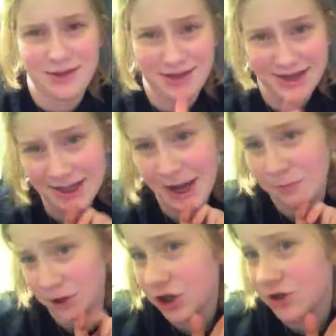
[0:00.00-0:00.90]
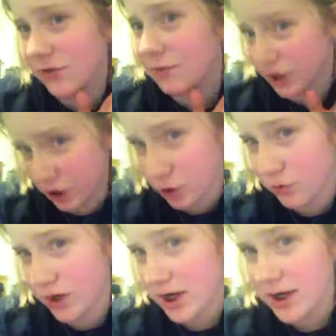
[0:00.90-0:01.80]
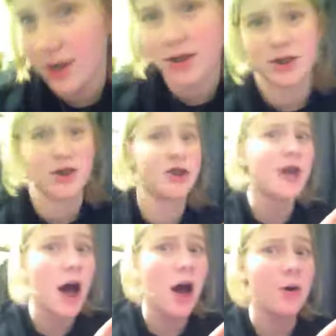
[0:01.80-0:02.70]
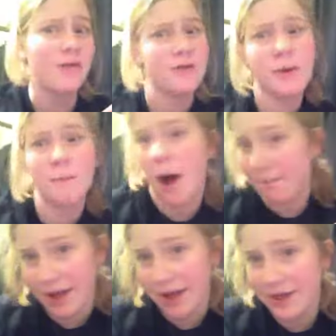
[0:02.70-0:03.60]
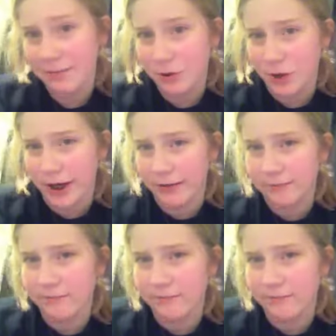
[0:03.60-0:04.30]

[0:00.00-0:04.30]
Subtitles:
This, I'm pretty sure it's from you, so if you can mop it, that'd be great.